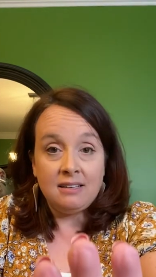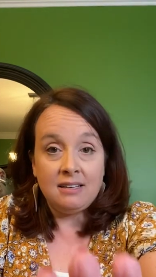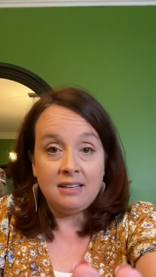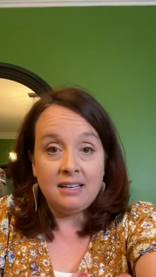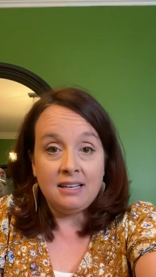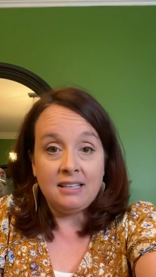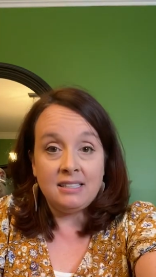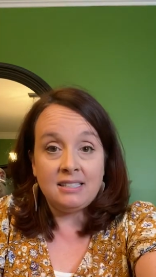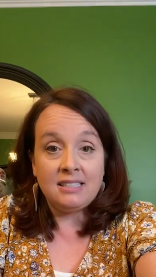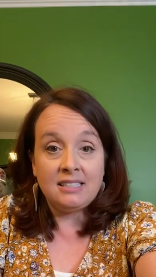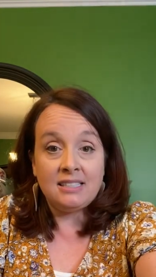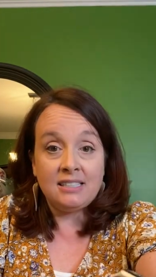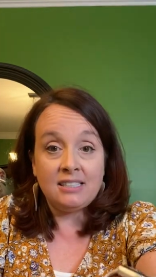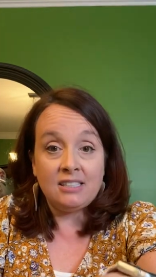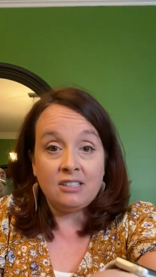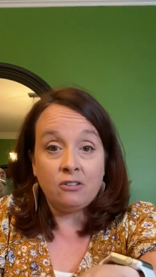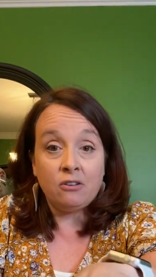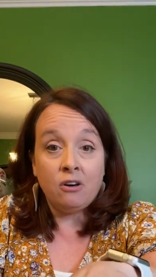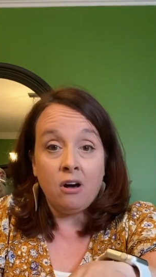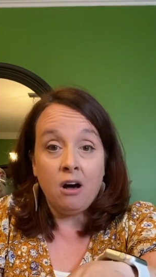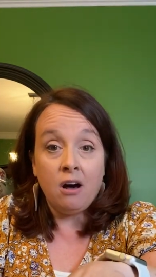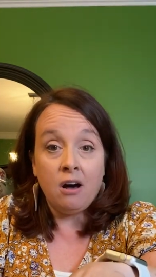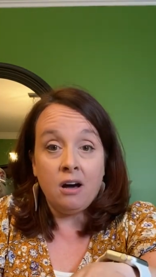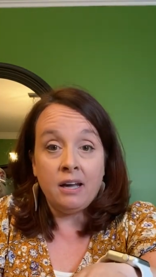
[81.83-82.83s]
It's still
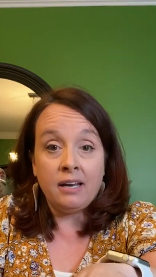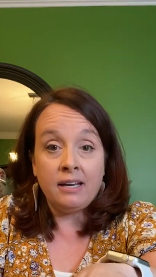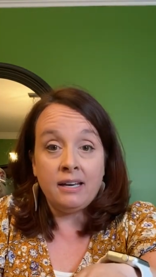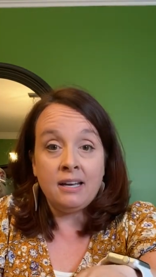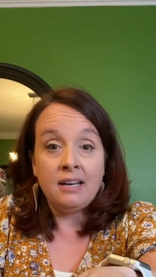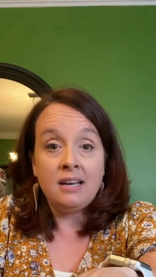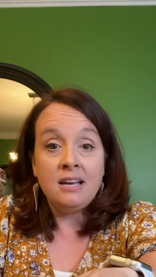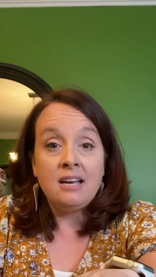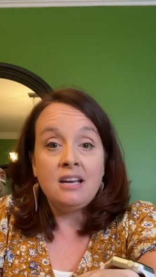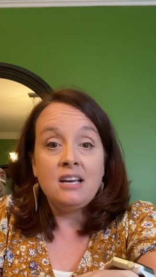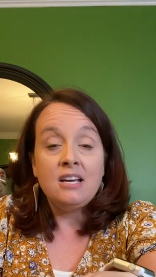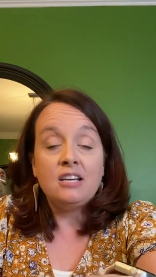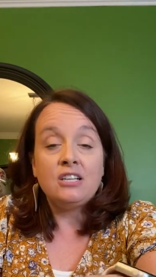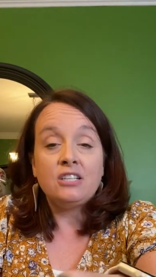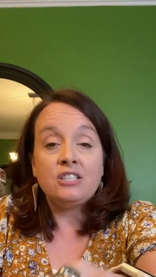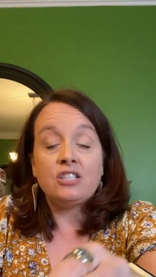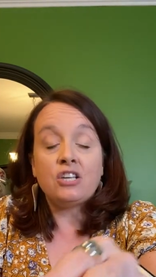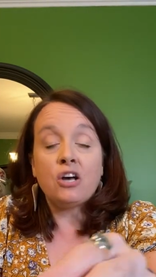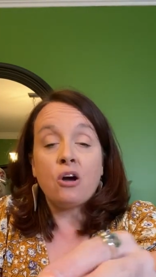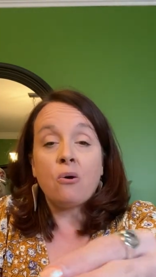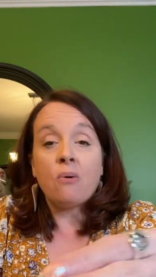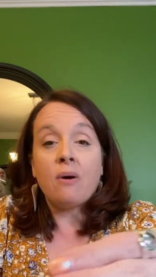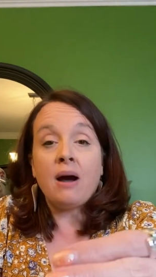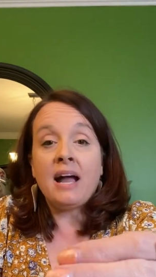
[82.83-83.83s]
on.
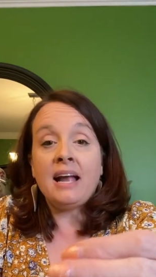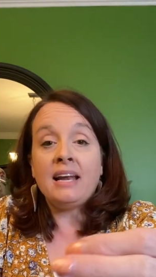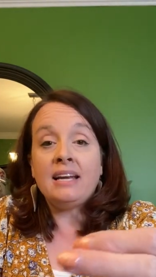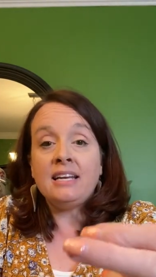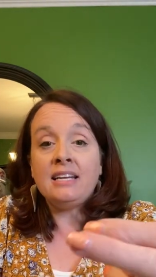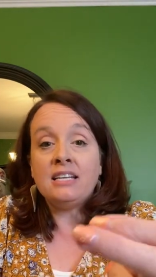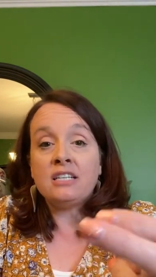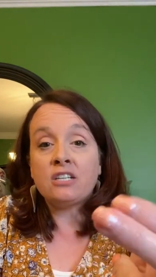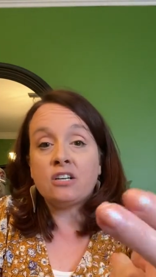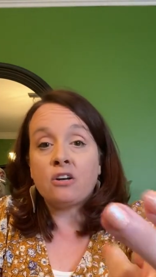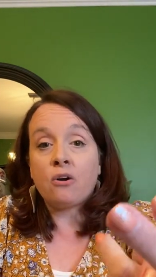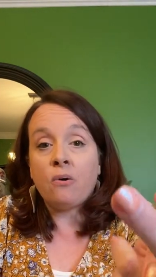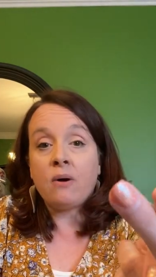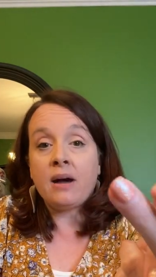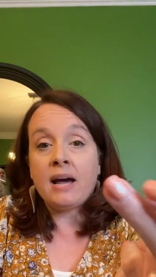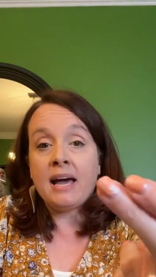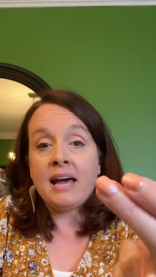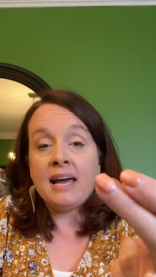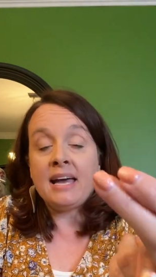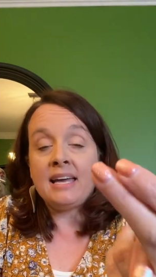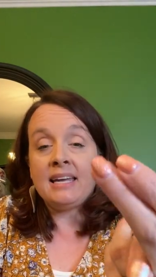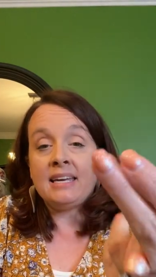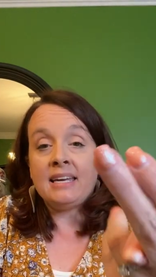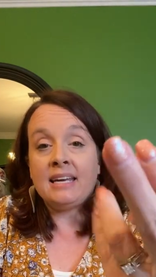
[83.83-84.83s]
So I need to go
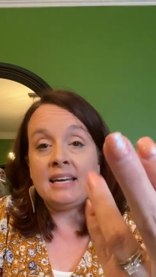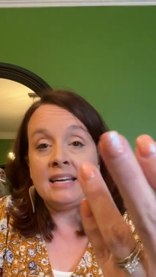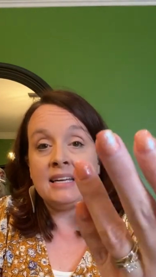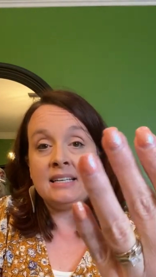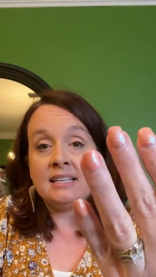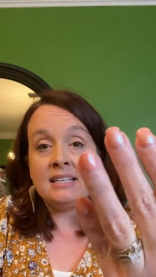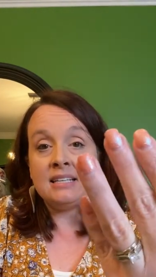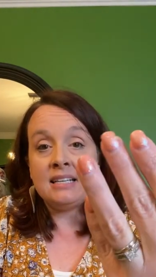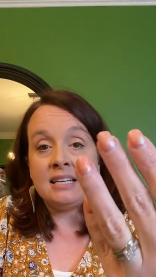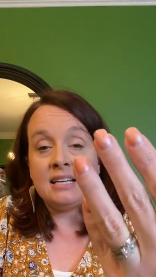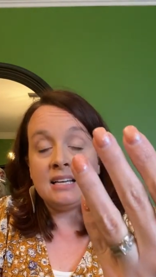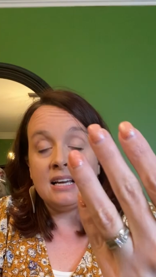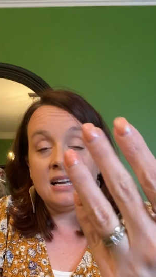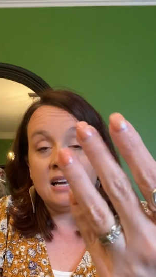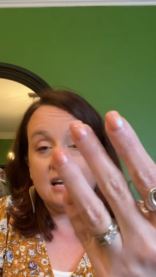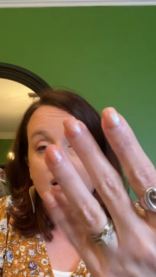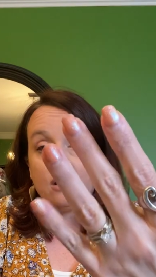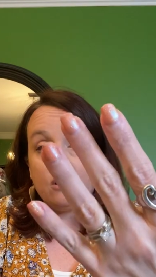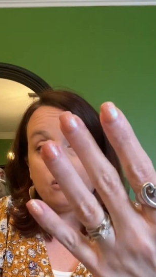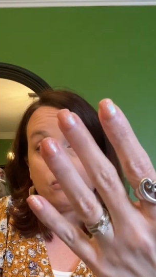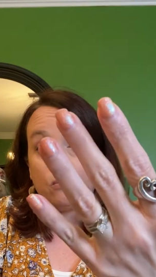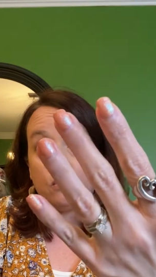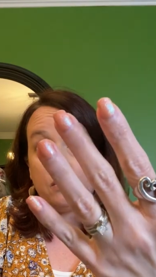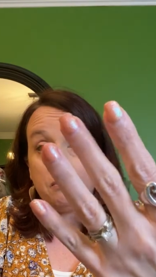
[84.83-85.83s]
ahead
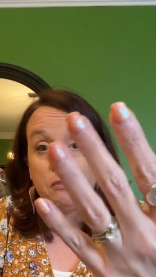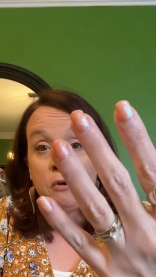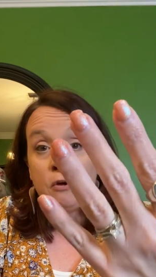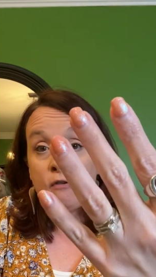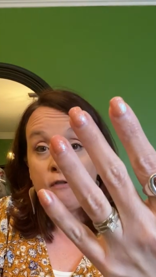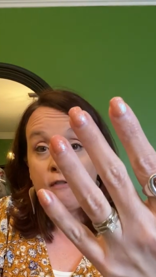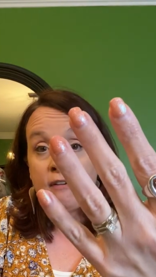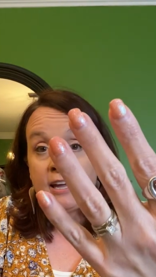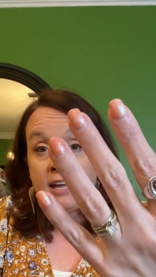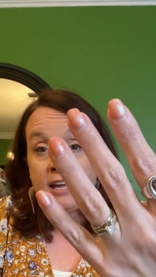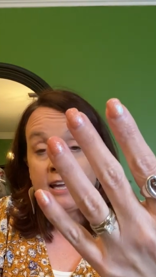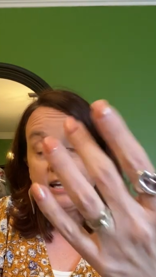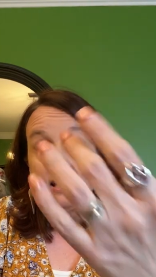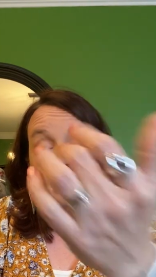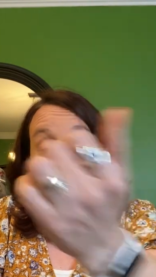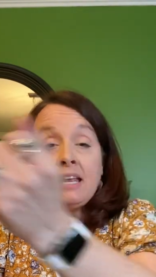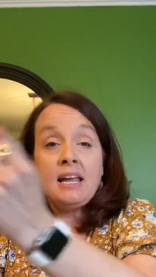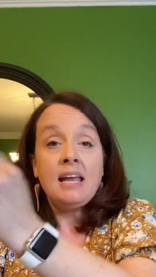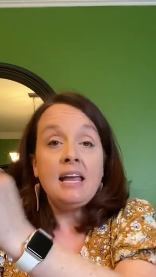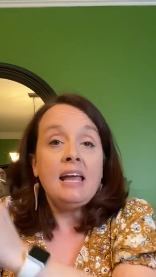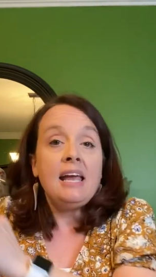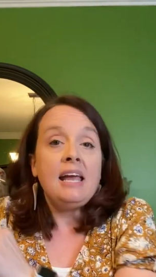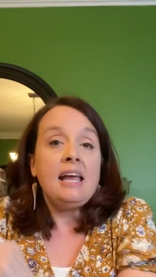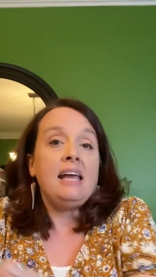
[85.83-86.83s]
and remove it
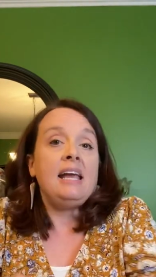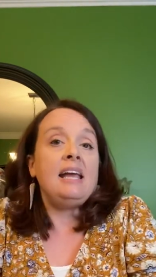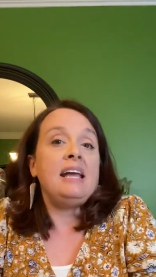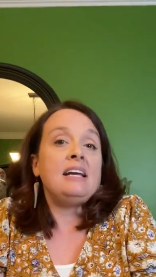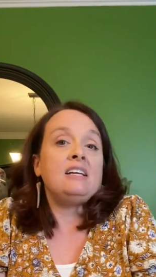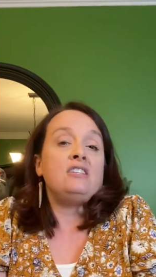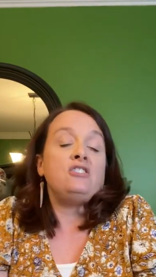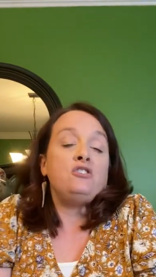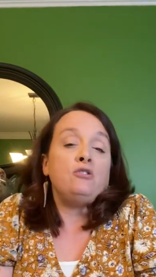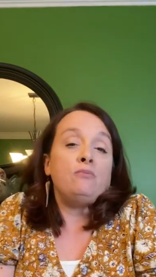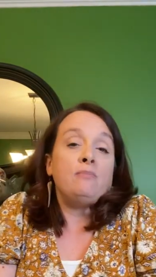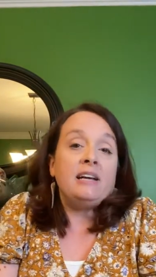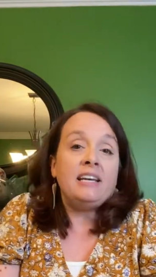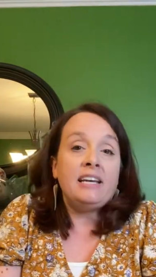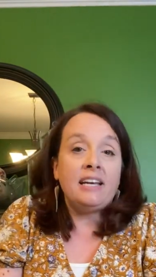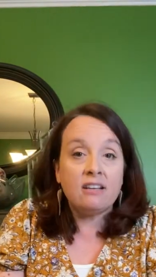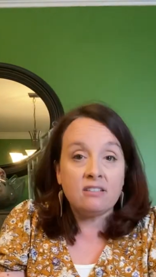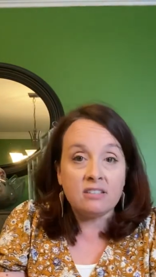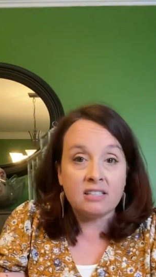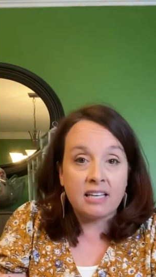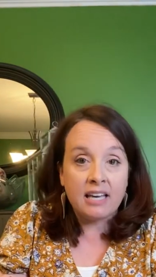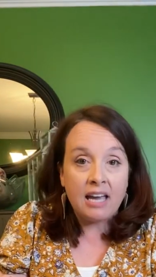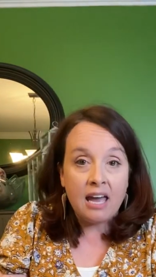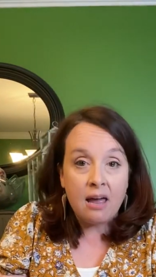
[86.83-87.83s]
and do my
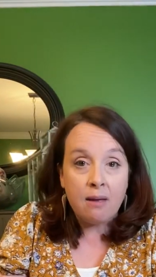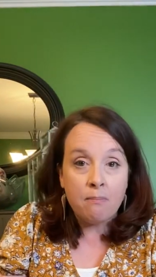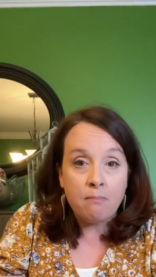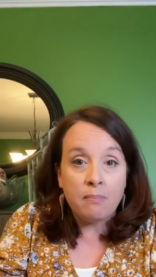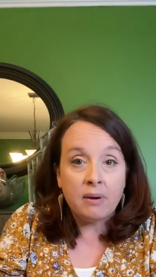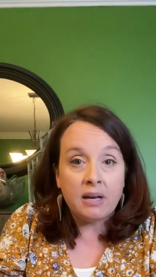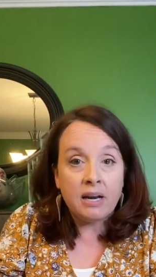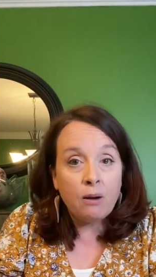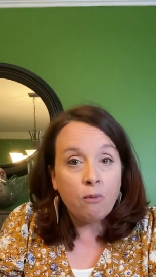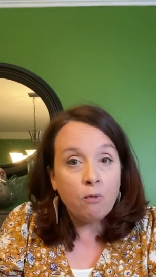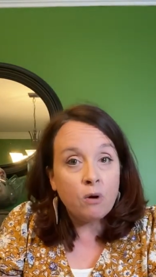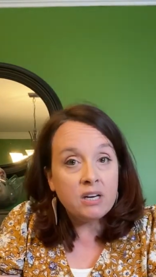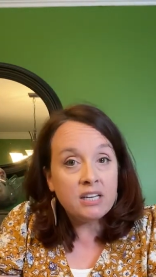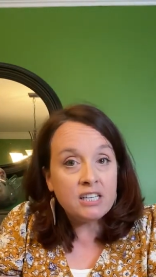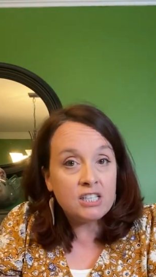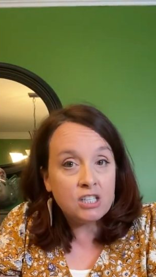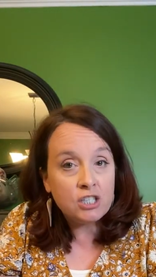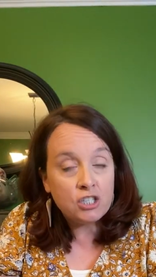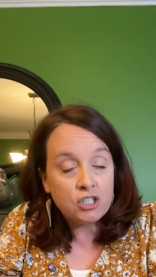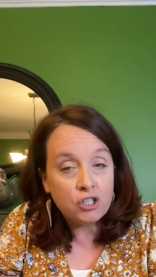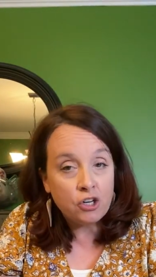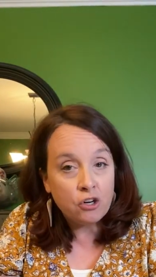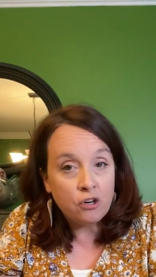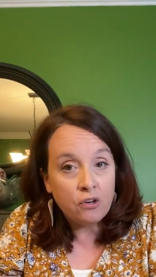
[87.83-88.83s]
nails again, but I wanted to
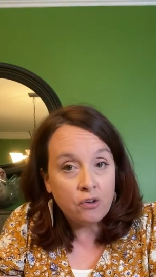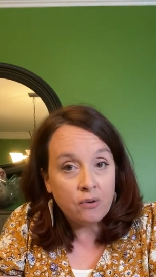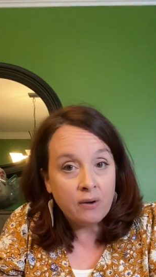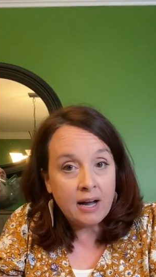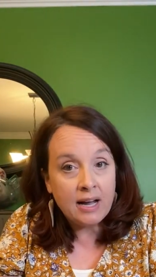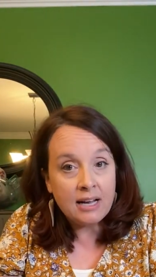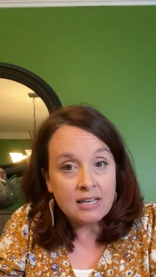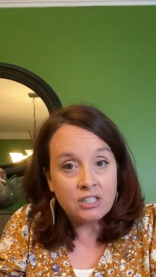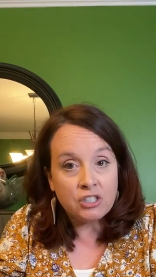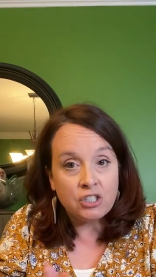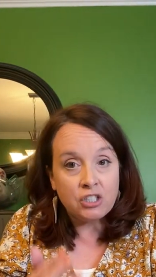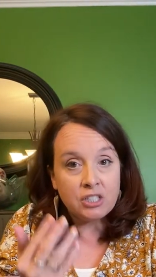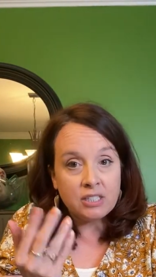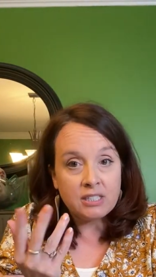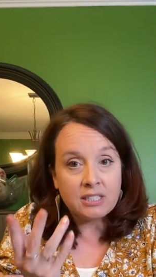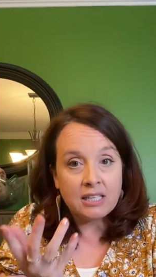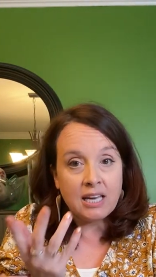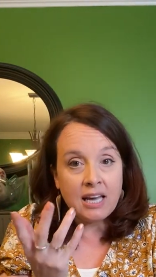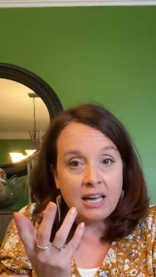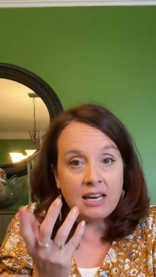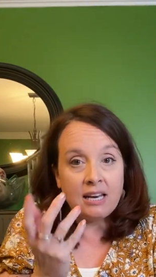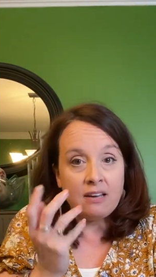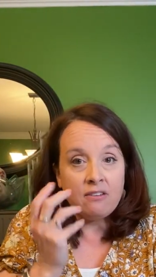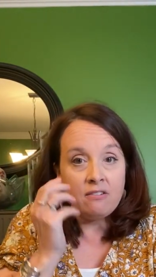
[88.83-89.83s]
show you guys just
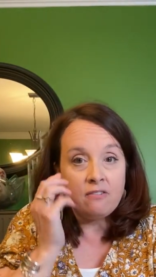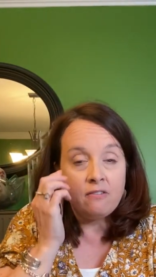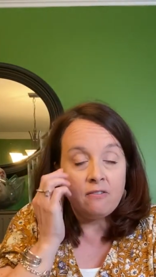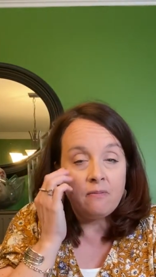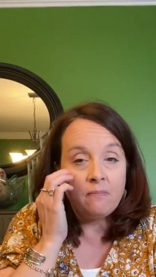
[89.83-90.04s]
kind of